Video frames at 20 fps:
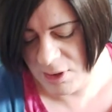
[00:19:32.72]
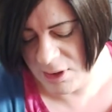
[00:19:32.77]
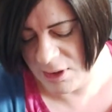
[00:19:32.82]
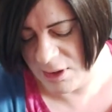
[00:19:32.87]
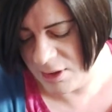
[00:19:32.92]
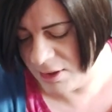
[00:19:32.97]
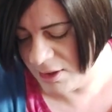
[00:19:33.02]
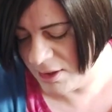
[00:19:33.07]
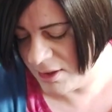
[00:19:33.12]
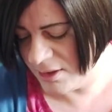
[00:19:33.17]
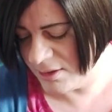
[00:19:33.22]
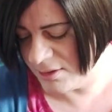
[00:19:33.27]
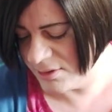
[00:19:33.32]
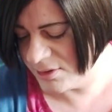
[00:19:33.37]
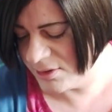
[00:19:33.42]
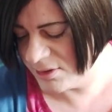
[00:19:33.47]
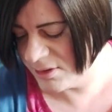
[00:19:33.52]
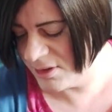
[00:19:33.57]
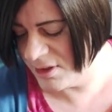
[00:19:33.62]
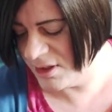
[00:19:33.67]

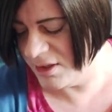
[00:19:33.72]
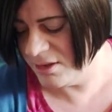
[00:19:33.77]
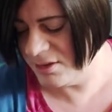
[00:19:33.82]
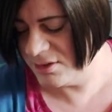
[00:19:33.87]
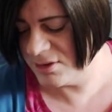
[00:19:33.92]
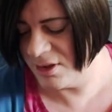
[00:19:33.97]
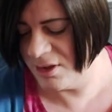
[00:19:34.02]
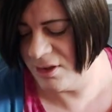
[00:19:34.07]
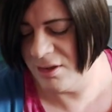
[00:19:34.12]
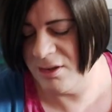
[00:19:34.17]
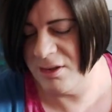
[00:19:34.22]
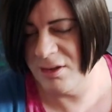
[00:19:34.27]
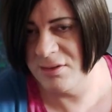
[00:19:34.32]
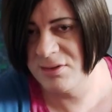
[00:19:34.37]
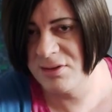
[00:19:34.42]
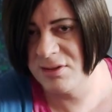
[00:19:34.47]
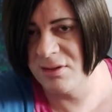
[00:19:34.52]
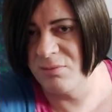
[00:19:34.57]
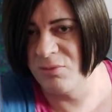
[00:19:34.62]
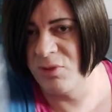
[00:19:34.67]
and these are
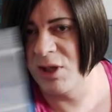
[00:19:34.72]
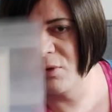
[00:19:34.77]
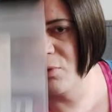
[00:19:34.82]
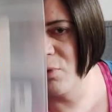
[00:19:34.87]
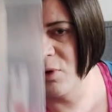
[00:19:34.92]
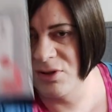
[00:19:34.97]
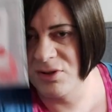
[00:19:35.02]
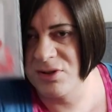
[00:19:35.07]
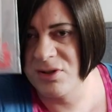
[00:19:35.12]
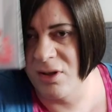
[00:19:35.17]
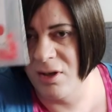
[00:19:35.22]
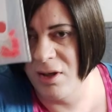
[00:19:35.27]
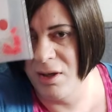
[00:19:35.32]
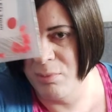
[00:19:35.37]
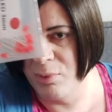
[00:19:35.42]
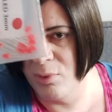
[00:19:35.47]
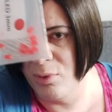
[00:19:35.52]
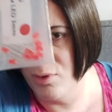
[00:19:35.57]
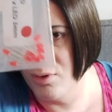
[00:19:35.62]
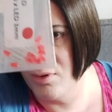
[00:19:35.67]
some red ones that I
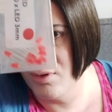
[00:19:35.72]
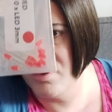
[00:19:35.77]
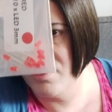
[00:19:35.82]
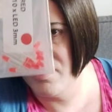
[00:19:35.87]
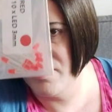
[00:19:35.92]
bought,